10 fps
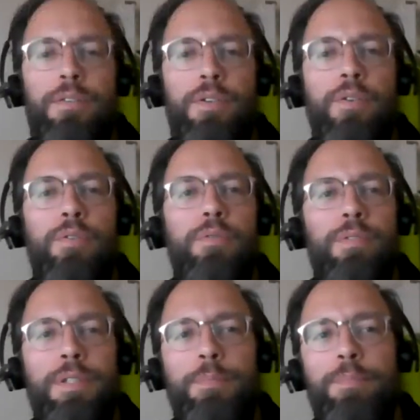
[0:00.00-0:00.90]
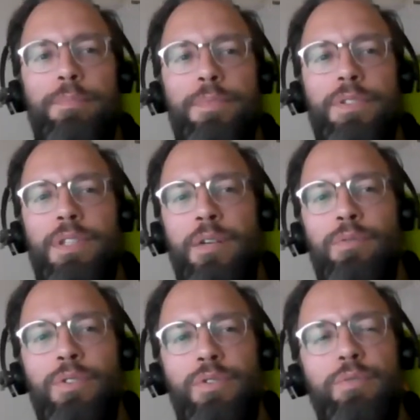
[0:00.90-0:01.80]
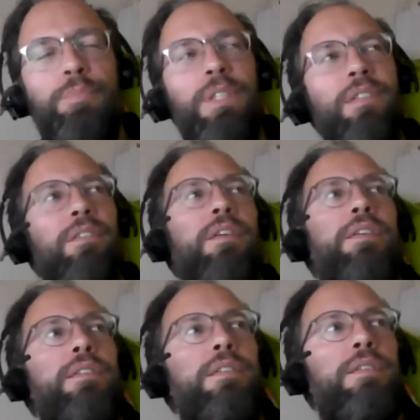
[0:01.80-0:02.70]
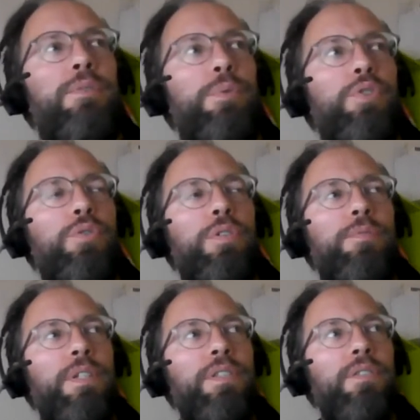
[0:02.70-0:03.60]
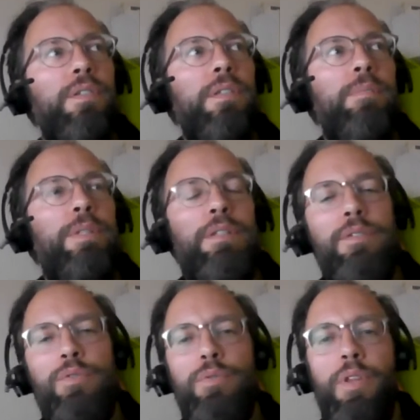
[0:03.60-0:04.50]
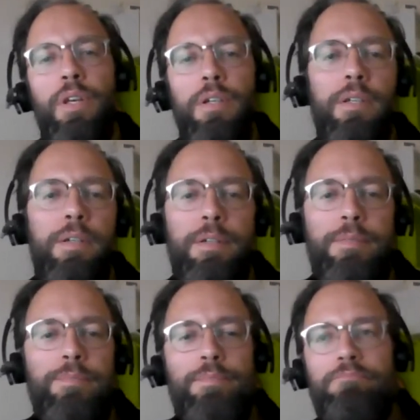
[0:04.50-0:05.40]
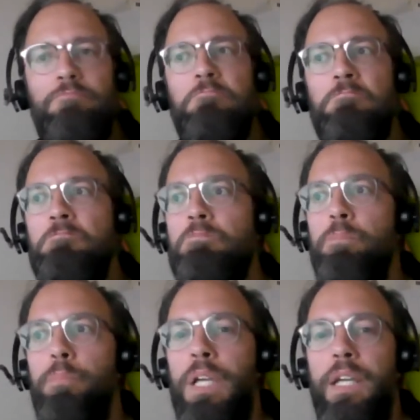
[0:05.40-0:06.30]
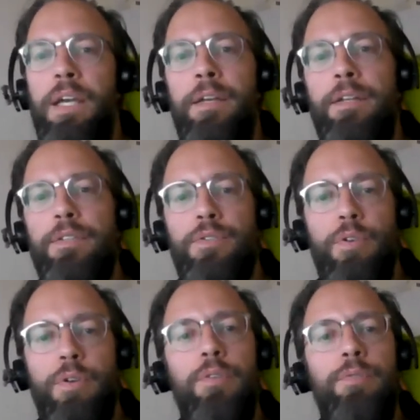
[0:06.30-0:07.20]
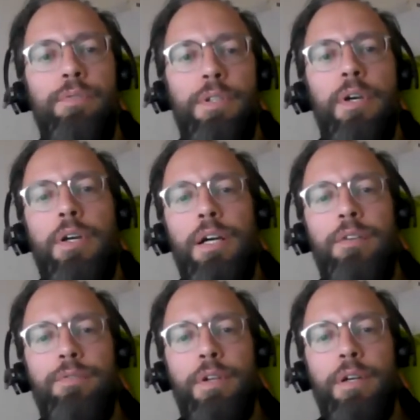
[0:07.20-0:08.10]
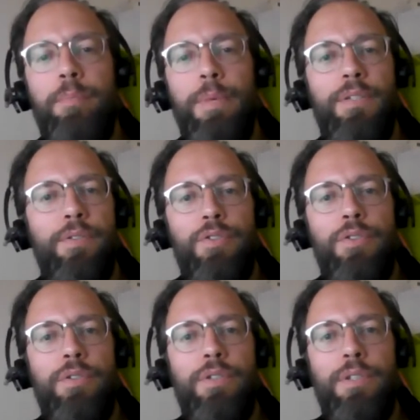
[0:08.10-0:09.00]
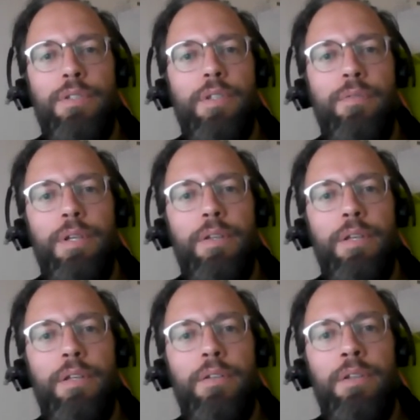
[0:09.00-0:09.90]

So um, sounds to me like uh, we should invest a little bit into the um, mechanics of uh, Kafka messages and stuff like that.